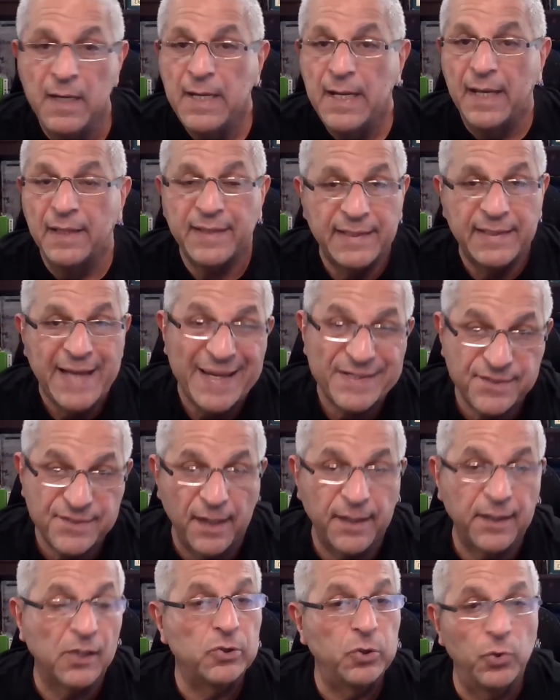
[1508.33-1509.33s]
And then that's
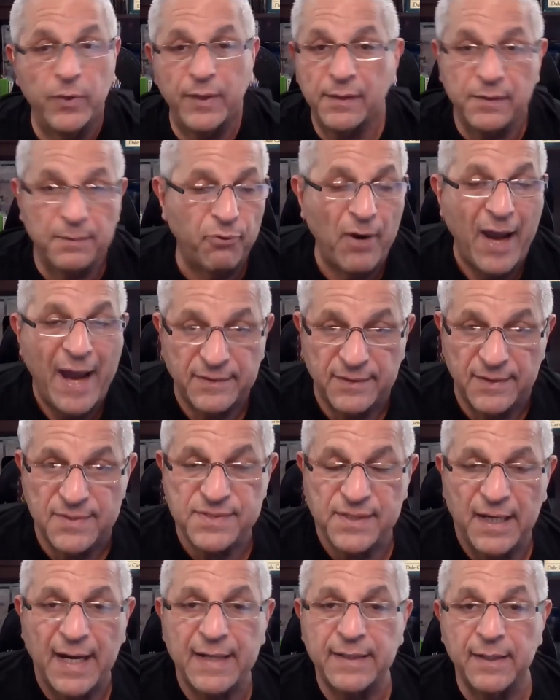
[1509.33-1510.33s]
not including the practice
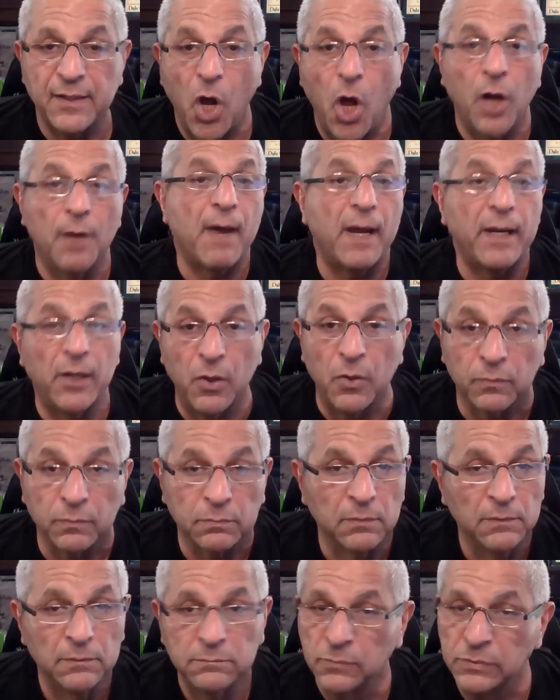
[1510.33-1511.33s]
that I did on my own,
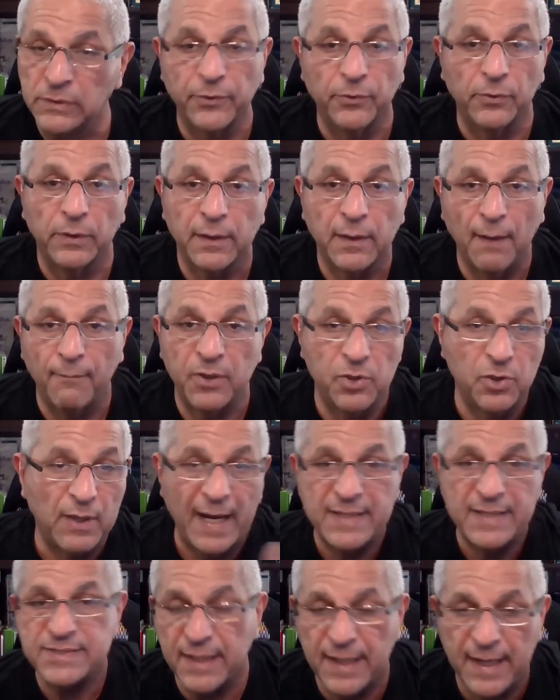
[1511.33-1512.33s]
literally. I mean, you
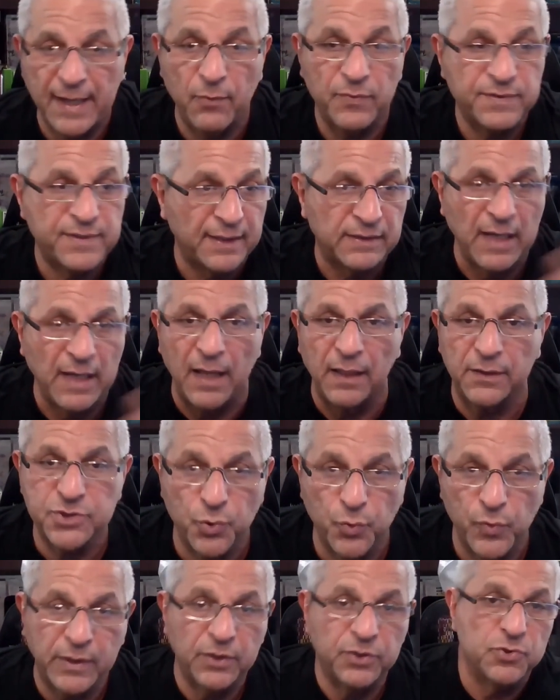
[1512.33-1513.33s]
guys today with technology,
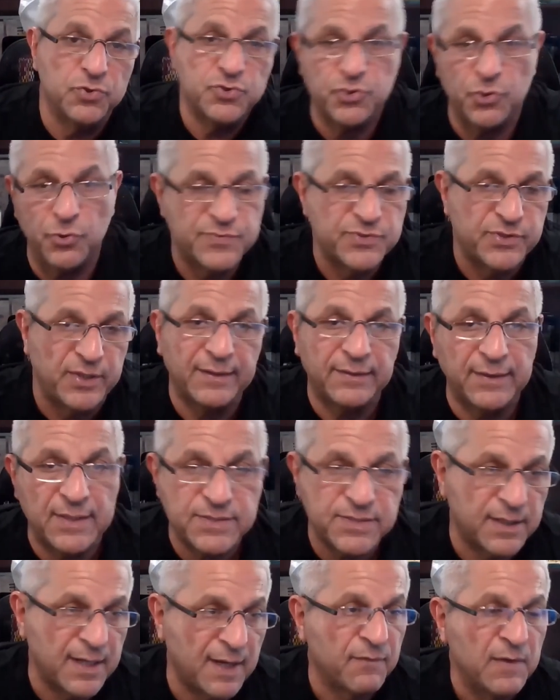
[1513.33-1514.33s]
we can do Zooms like
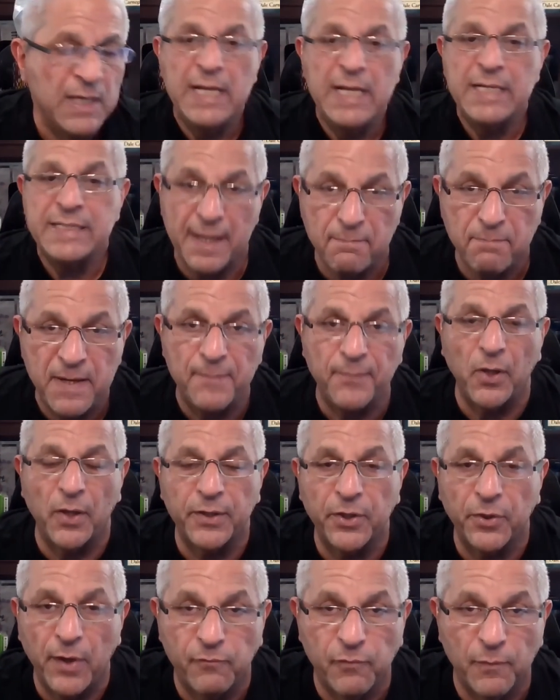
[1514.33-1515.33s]
this and have 10 people on
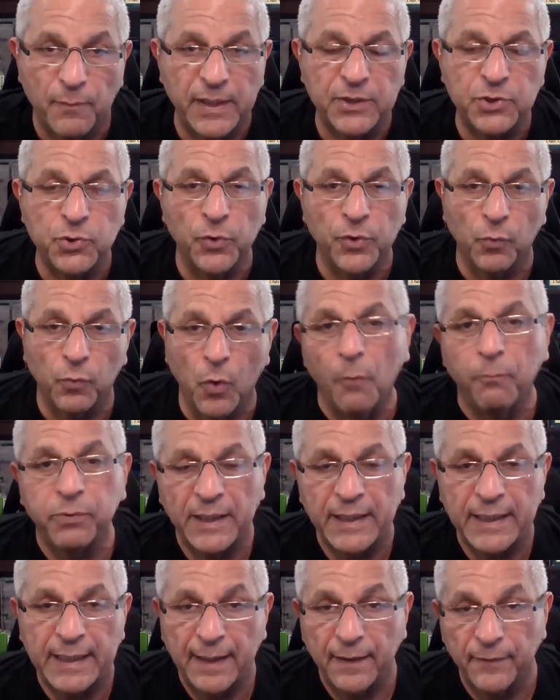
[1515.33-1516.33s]
here, everybody doing a role play
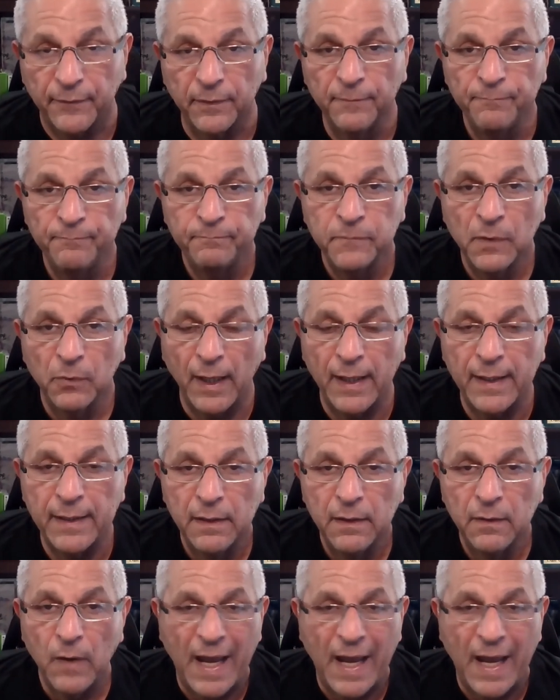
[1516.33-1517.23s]
together, right?